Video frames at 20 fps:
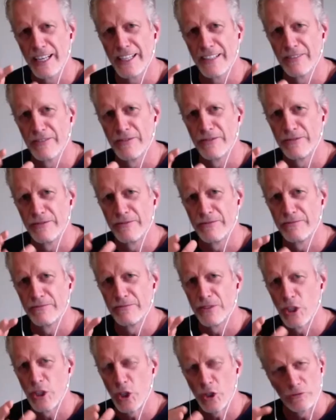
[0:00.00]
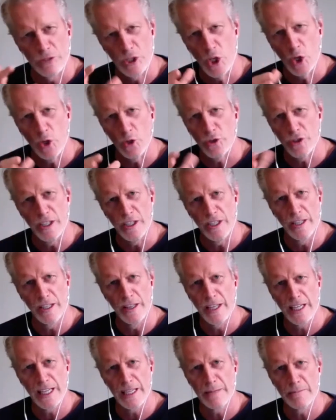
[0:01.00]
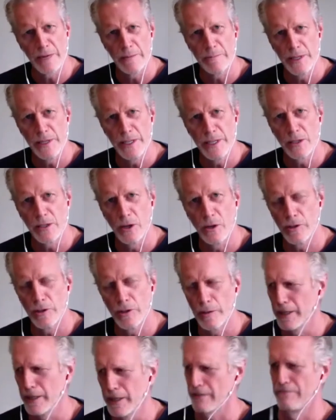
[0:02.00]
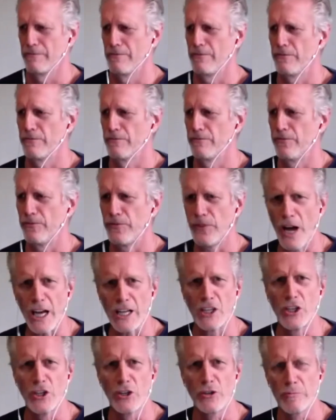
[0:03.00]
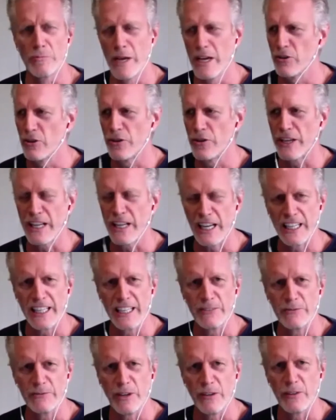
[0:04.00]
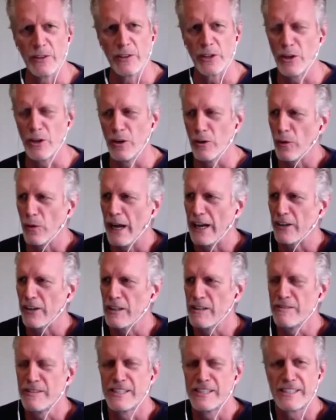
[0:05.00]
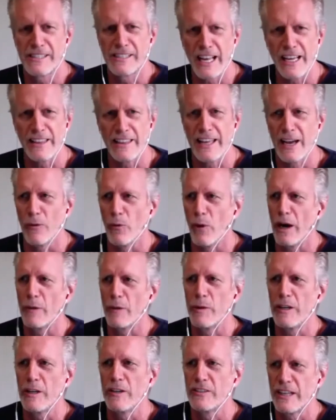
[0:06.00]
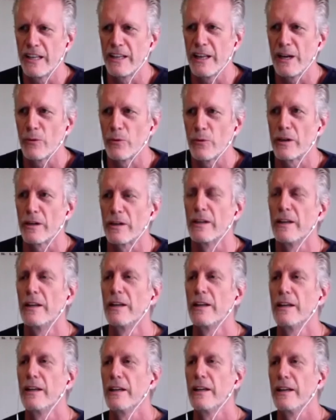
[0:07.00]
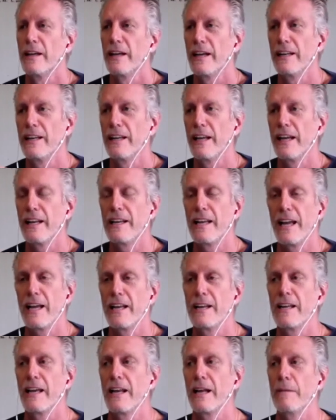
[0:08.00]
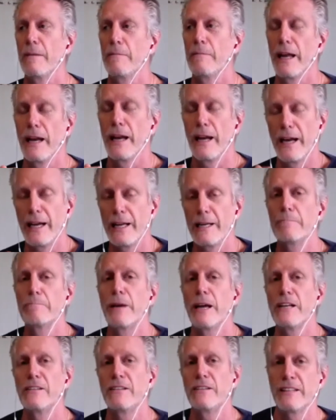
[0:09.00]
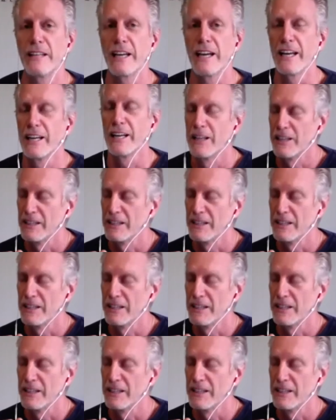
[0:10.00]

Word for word: of culty. You think it might be a cult? I'd be like, fuck you, man! You think I'd get involved with a cult? How can you even say that? Why would you say that word? And and and and, I'm, and I am basing that